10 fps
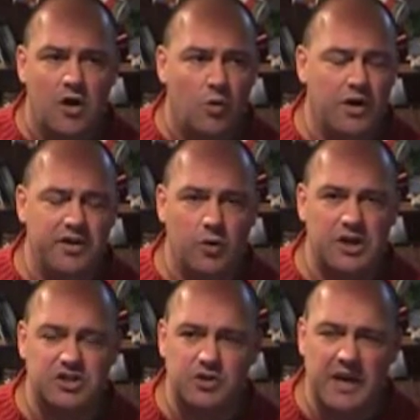One of the
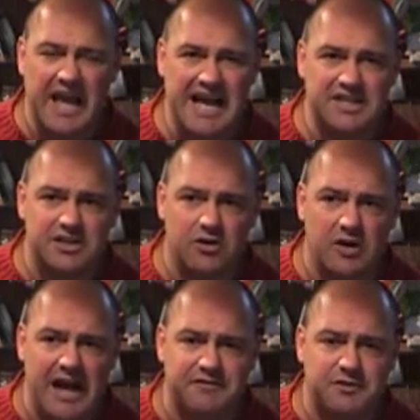questions we get asked a
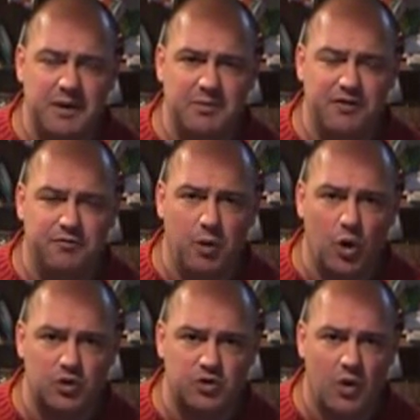lot after people have
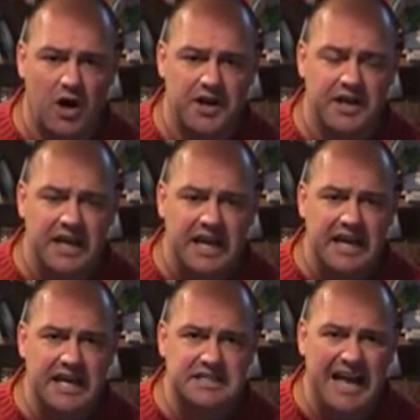bought one
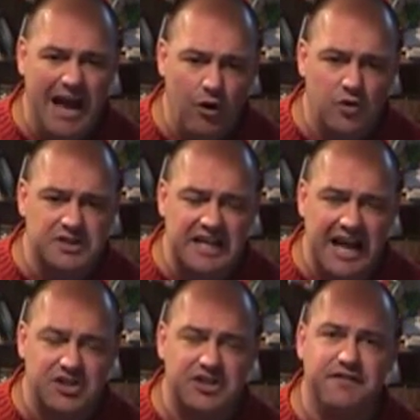is how long does it
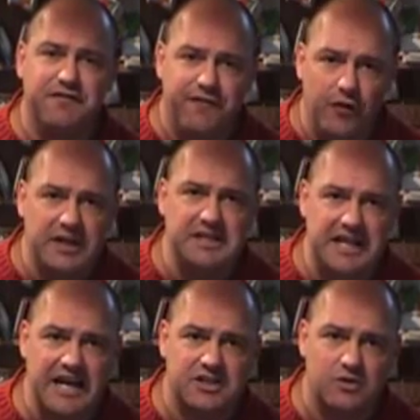actually fully
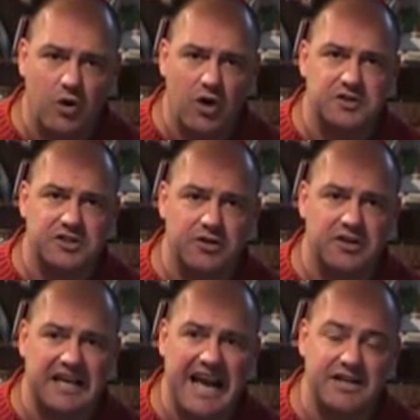take to work so that
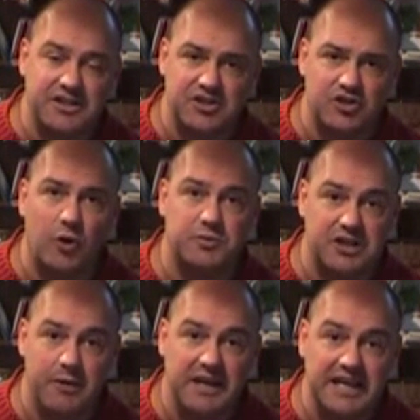the cat stops
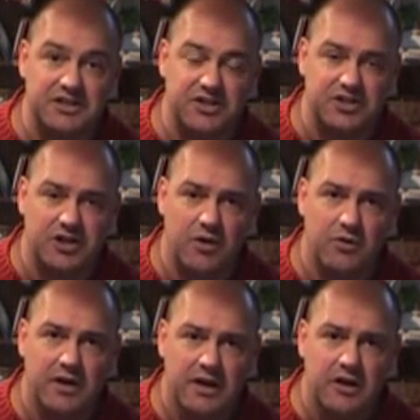coming into the
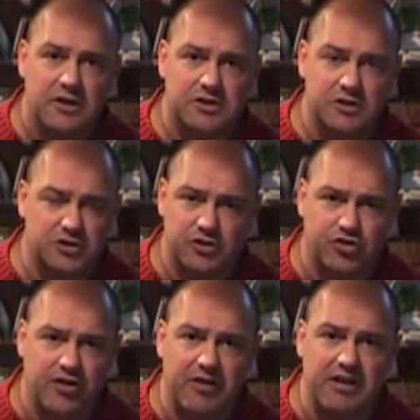zone to
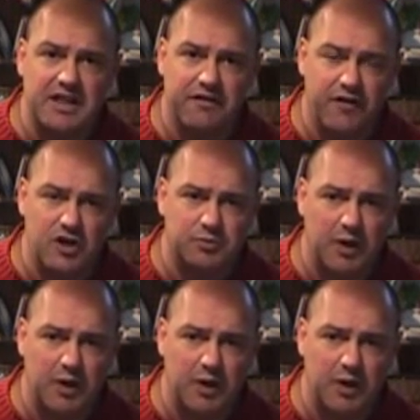trigger it in the first